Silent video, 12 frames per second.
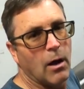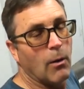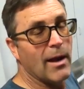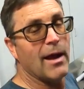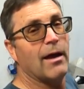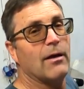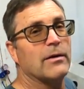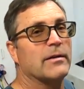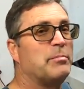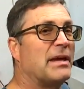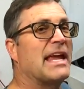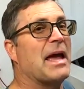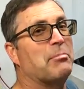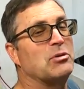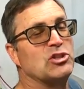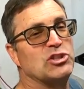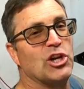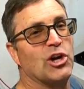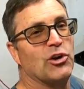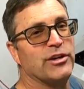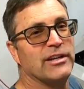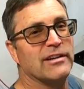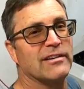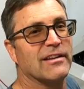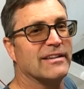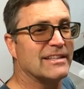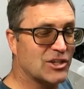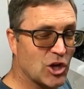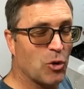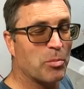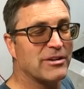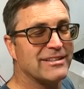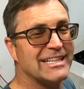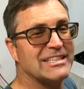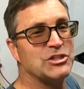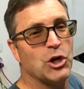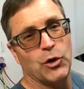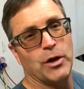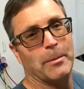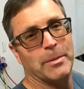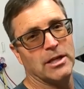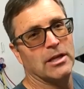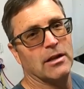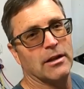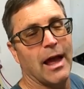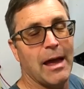Well, big episode here on the Cobra Daytona build.